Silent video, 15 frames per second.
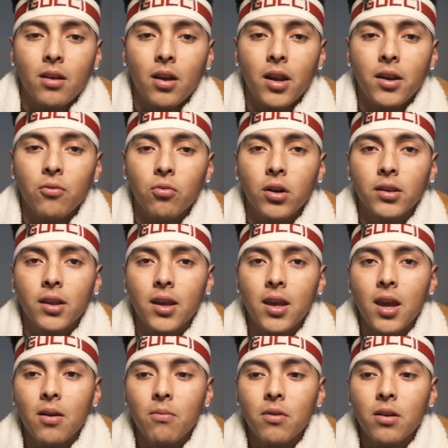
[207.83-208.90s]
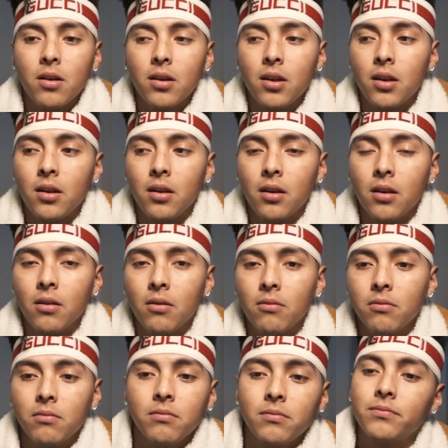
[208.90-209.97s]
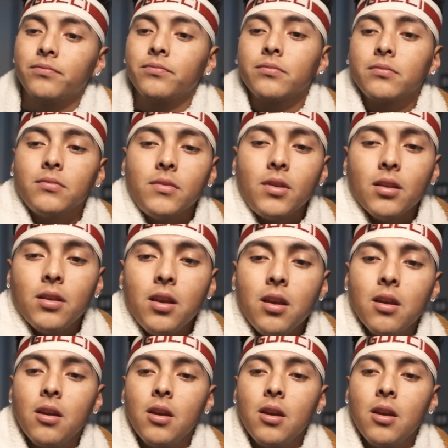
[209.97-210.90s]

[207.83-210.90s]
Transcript: how to work the camera. And yeah,